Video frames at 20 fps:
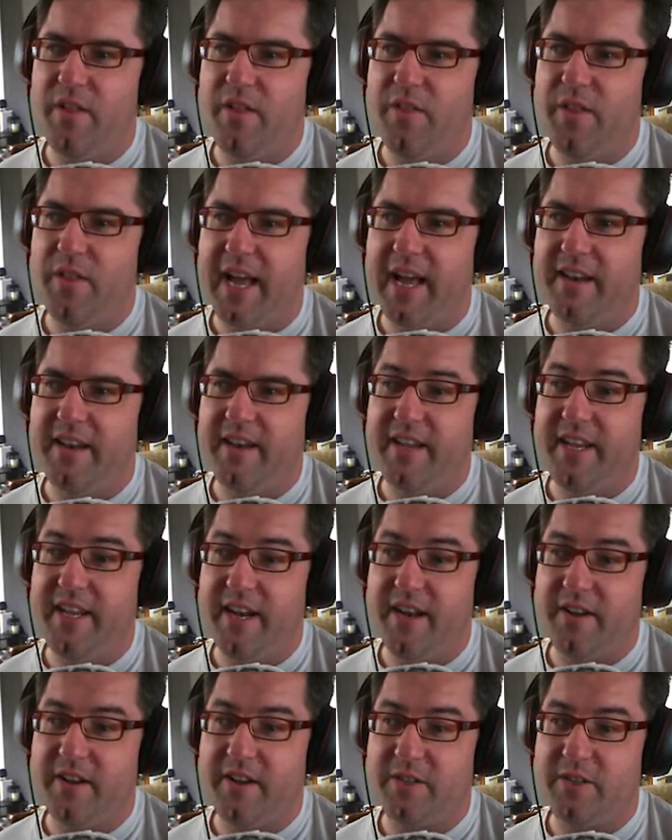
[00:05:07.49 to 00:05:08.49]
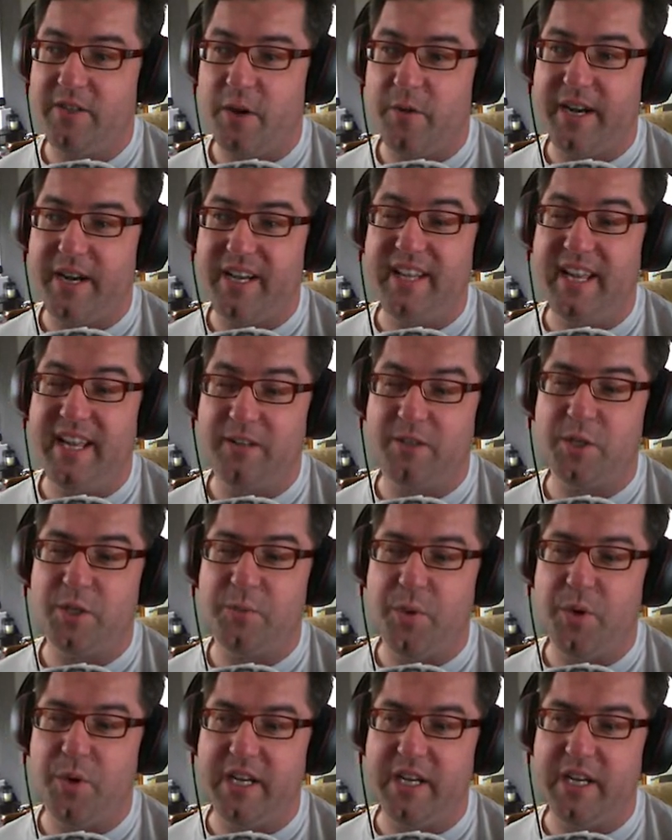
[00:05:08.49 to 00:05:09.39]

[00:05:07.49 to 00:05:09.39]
that, you know, because I reckon that looks pretty